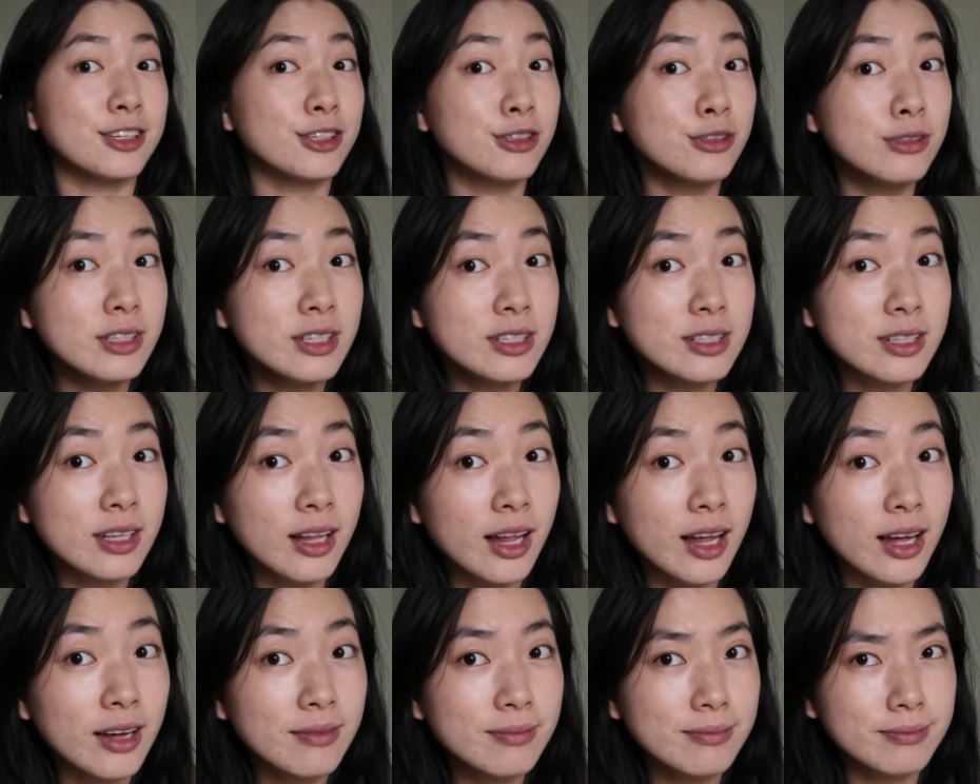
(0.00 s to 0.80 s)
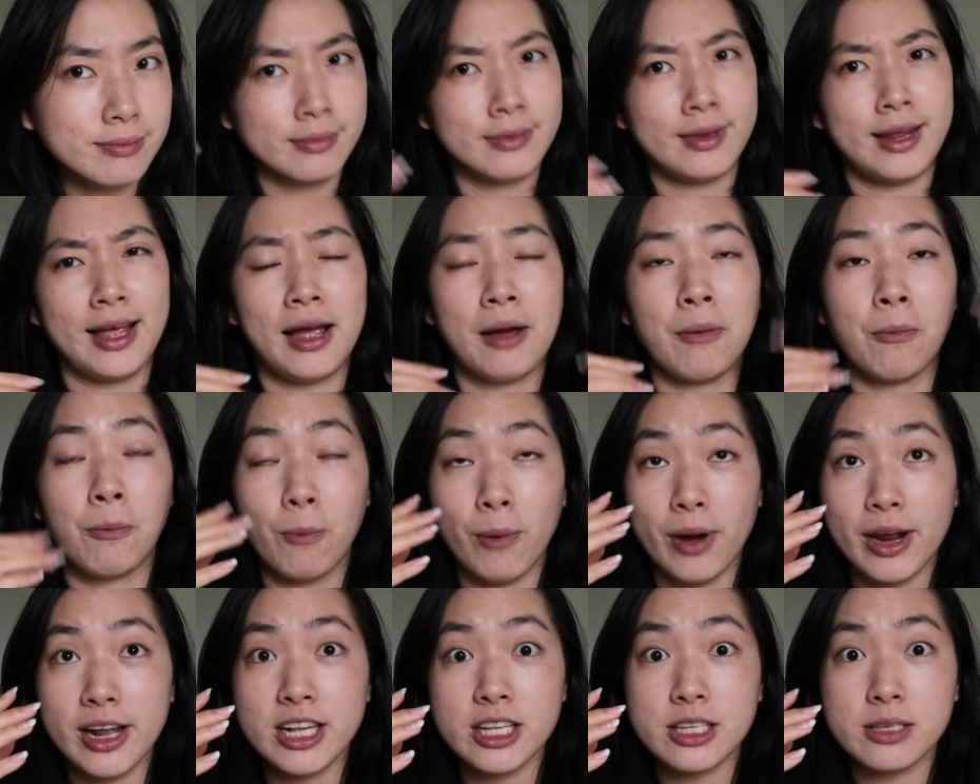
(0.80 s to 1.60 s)
do this a lot. I
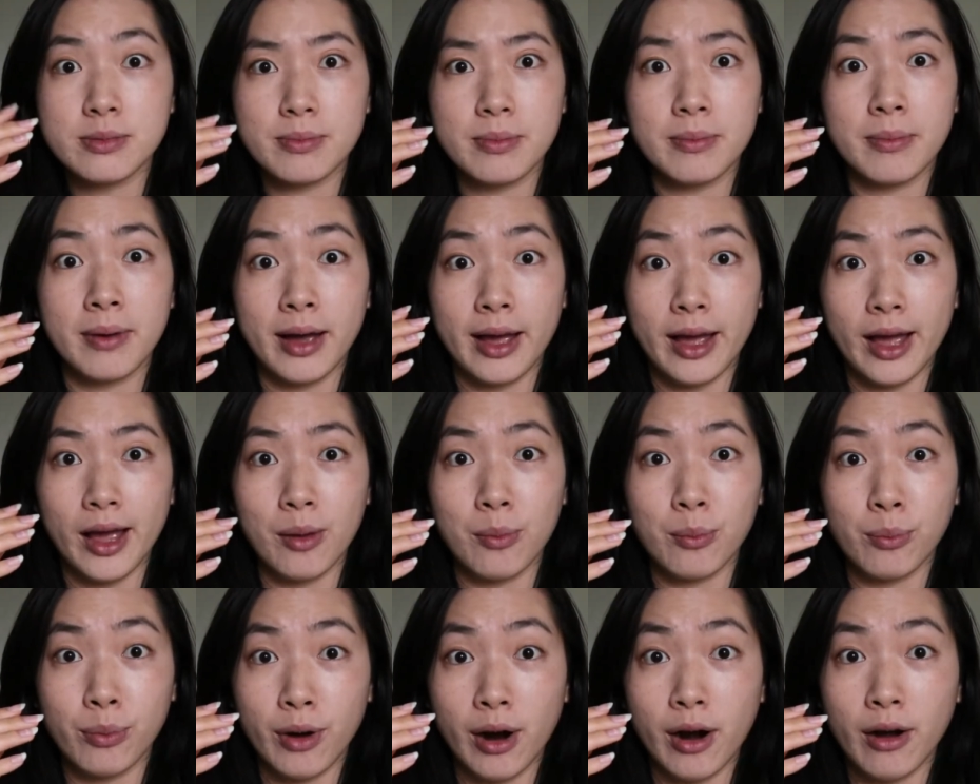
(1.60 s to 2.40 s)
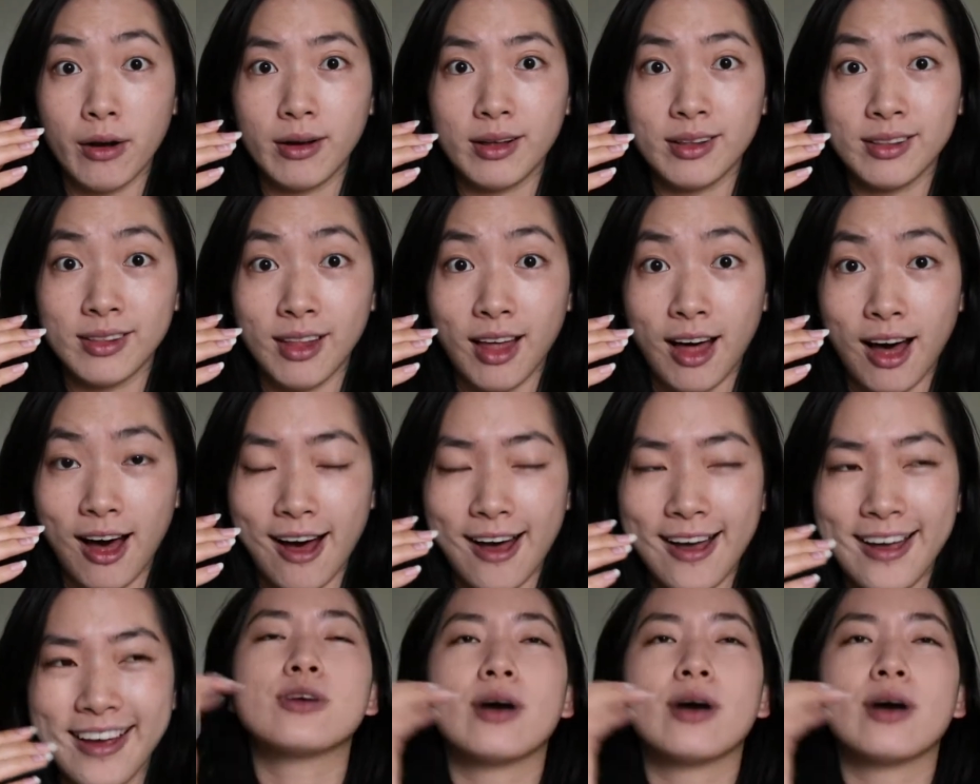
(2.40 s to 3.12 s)
raise my eyebrow a lot,